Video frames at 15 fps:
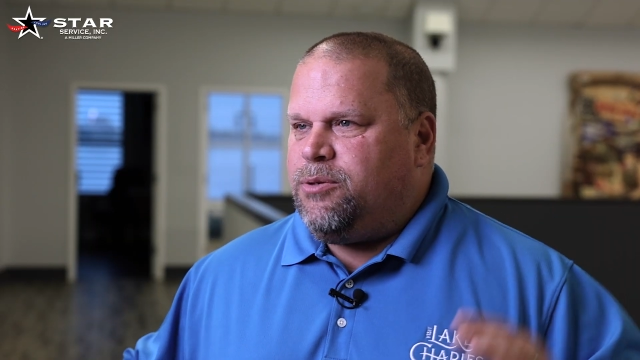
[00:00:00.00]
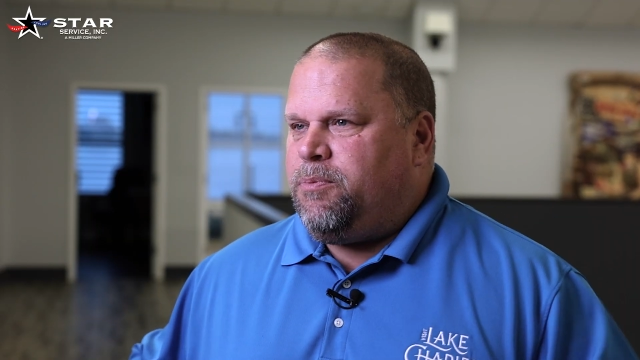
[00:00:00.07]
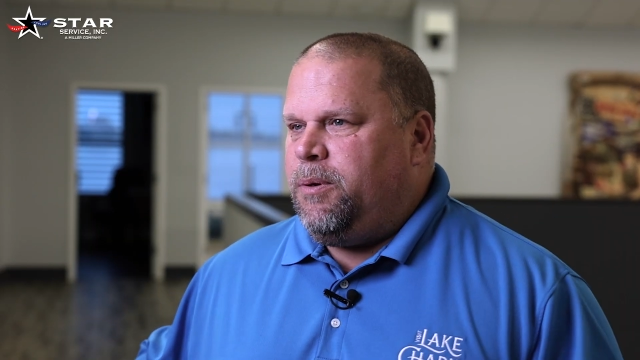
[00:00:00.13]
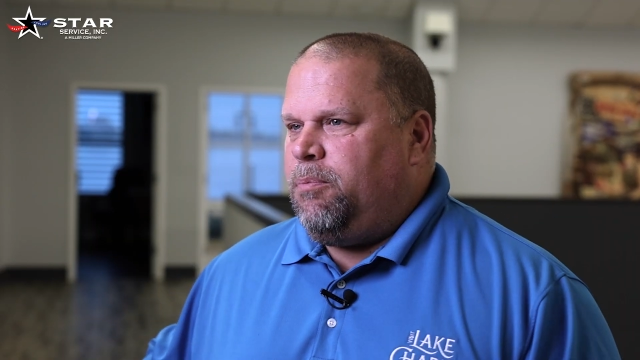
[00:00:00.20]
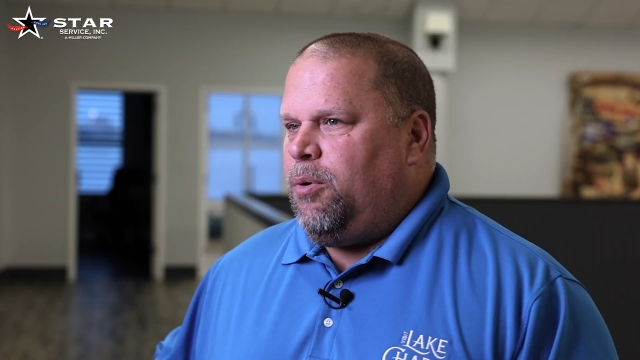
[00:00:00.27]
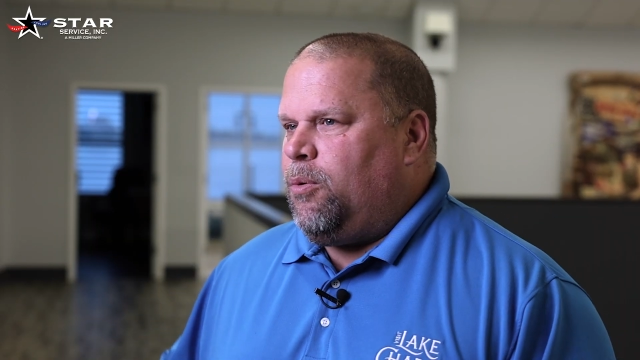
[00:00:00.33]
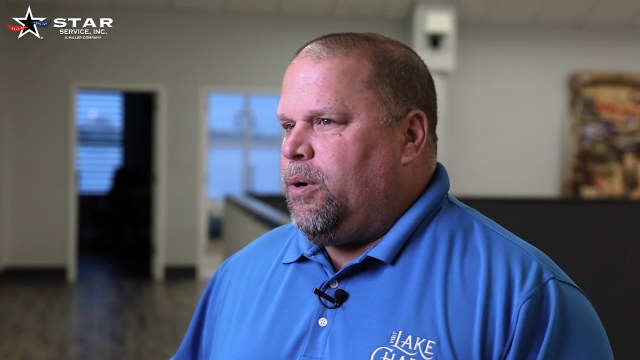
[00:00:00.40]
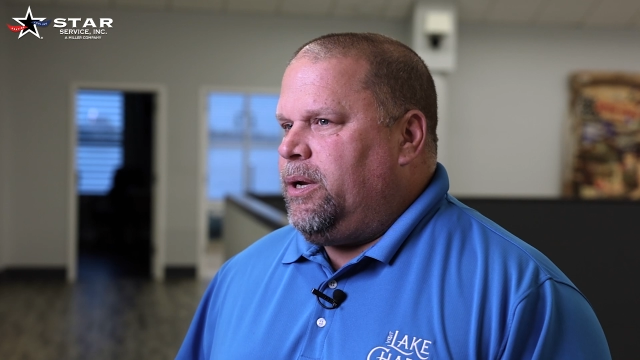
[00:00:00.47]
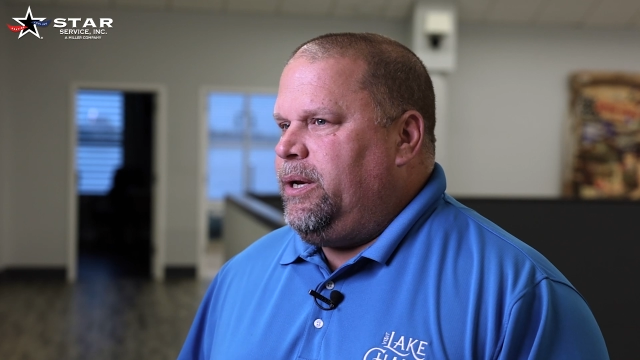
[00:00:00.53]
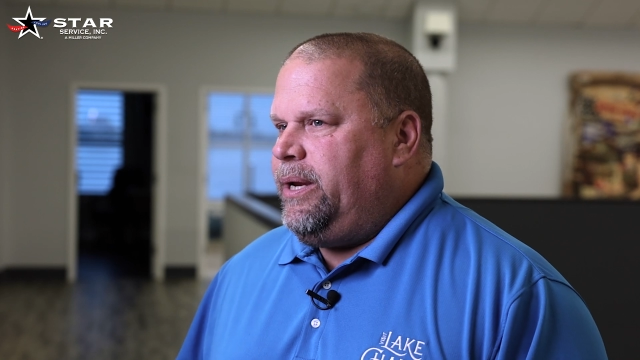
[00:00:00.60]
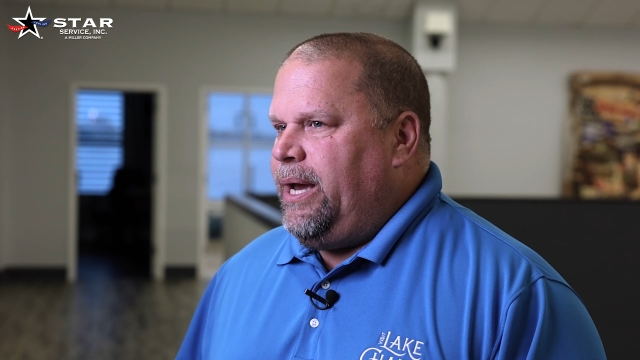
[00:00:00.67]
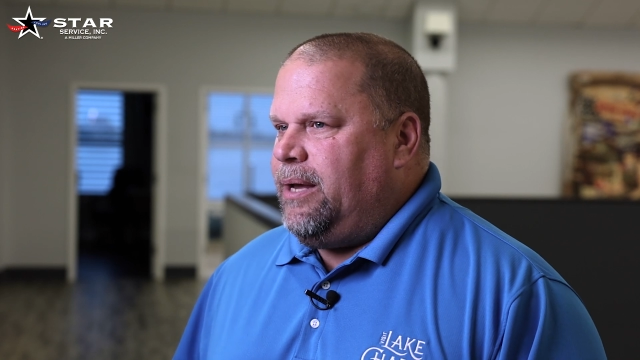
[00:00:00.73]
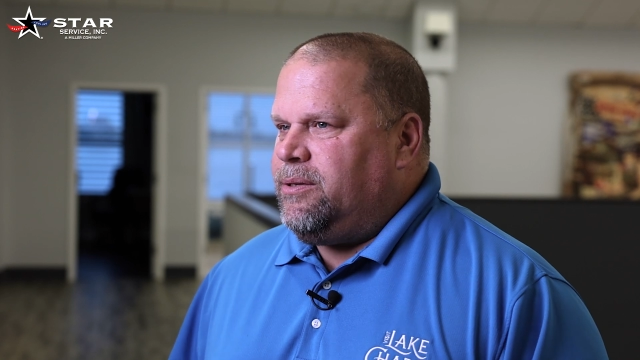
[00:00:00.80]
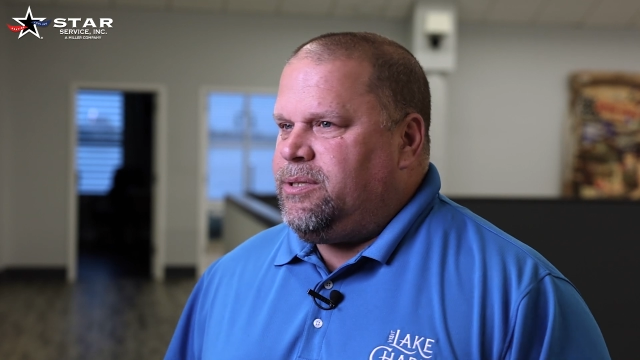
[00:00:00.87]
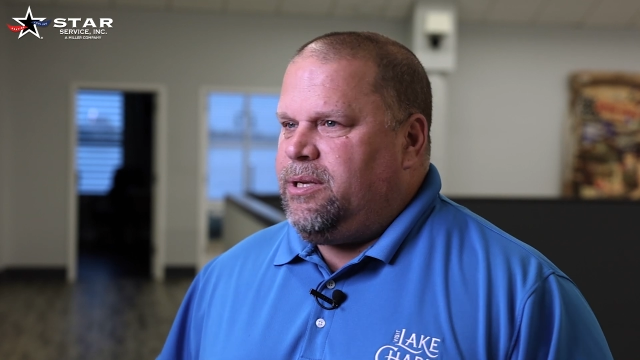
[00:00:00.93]
people working
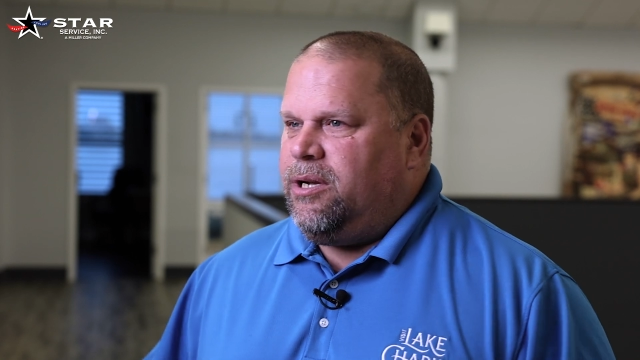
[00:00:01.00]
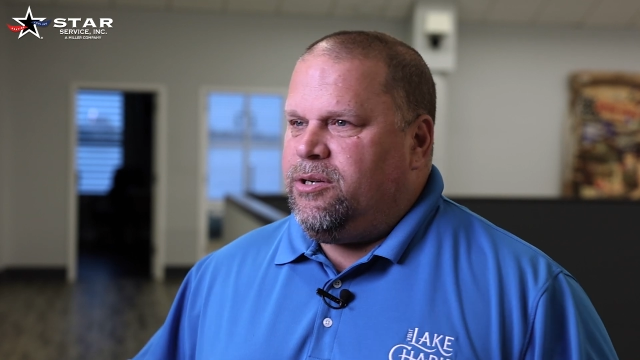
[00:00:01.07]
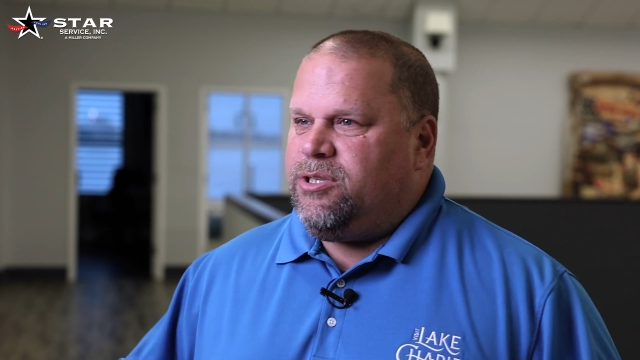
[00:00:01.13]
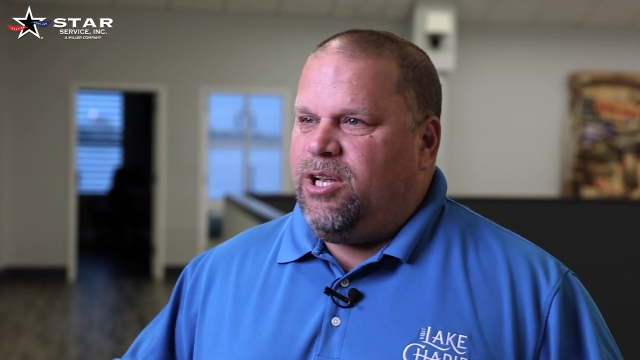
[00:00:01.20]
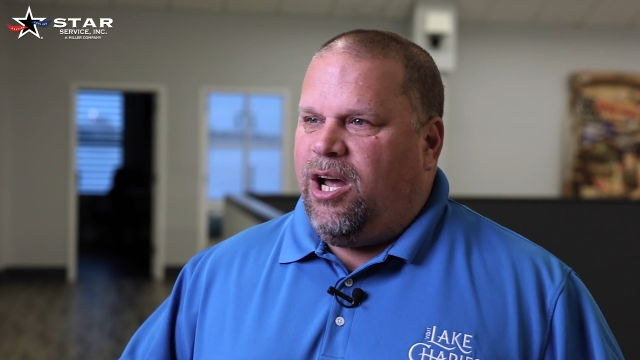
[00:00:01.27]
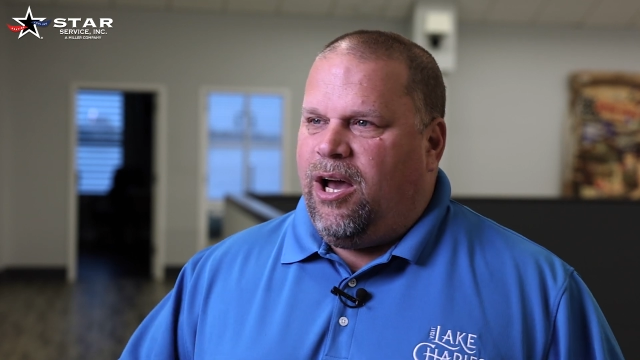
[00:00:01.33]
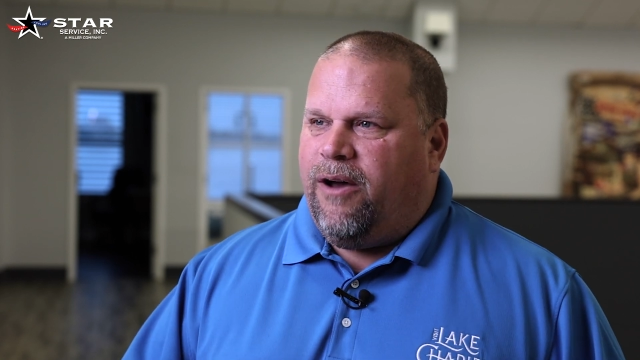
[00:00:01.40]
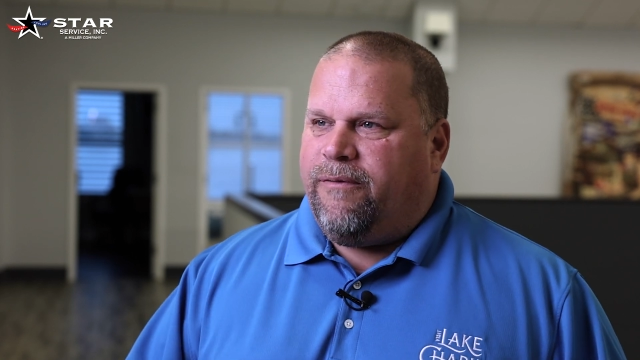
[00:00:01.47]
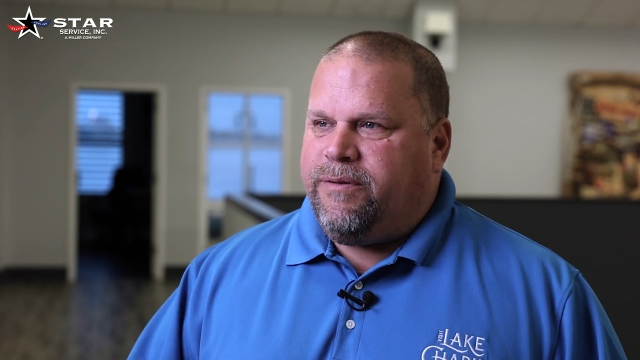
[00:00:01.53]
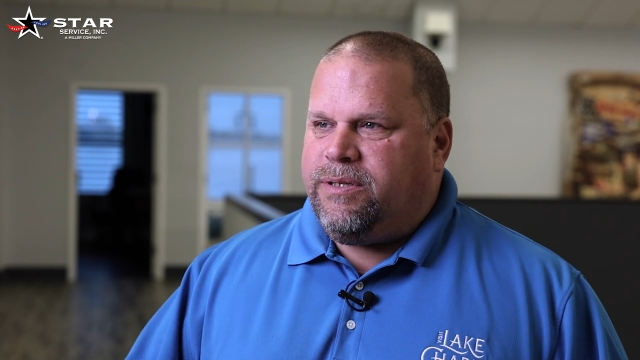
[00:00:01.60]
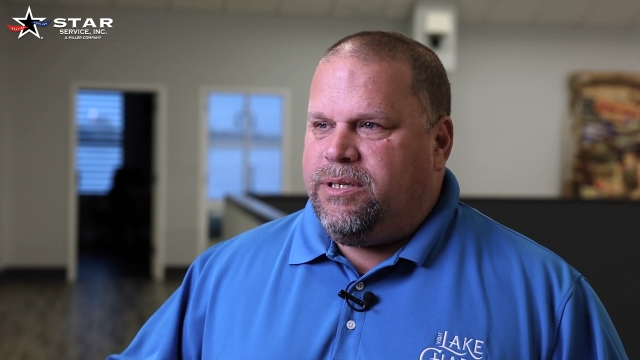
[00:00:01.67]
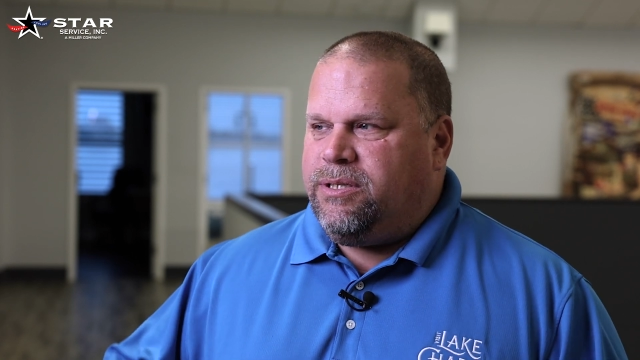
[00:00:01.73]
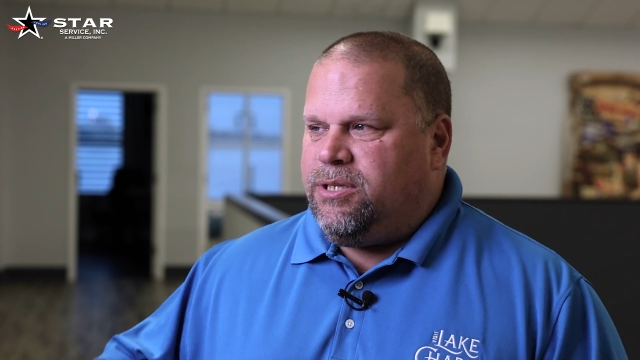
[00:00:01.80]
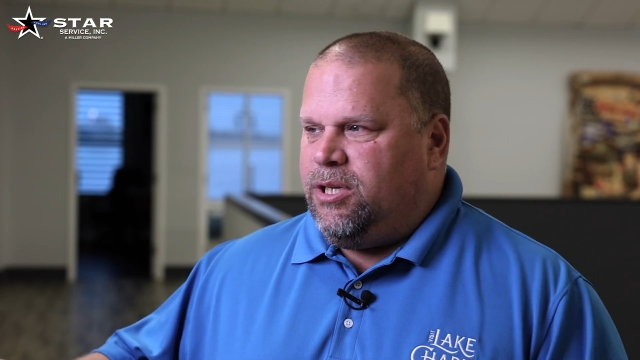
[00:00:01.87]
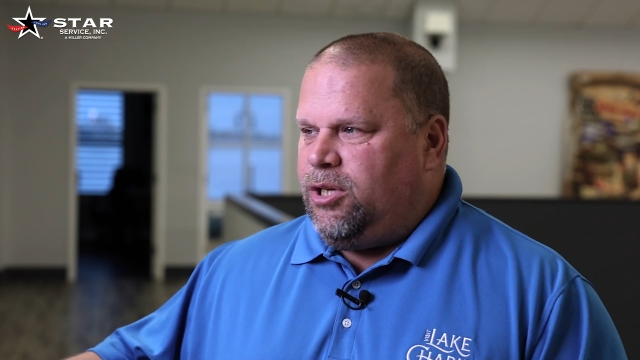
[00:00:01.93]
downstairs in
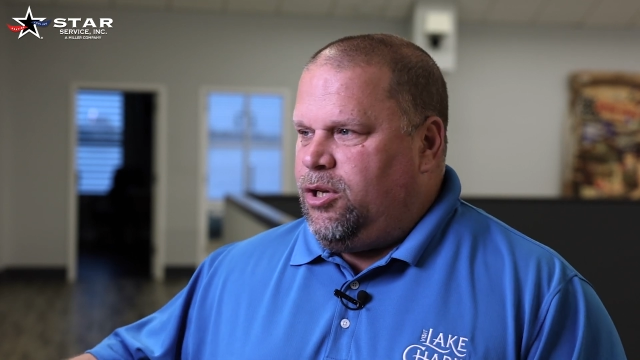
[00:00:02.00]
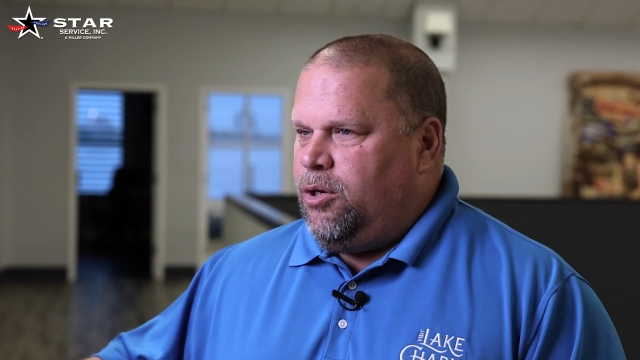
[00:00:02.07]
offices and